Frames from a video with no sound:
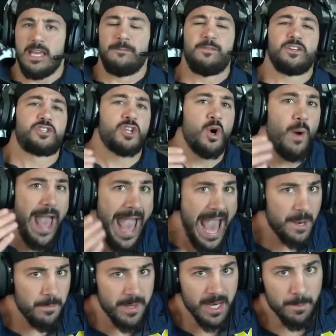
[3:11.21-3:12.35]
If he's so
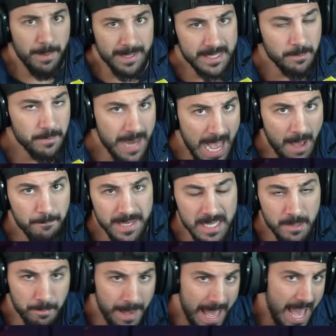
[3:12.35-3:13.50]
adamant about them not
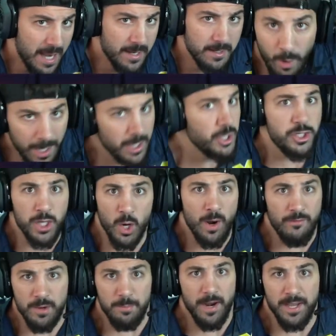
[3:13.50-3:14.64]
being bad, why don't you show
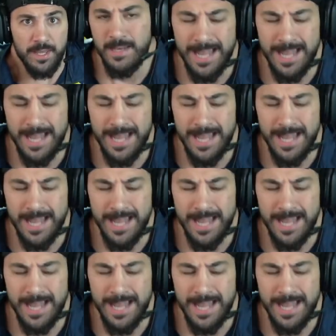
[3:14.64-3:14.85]
everybody?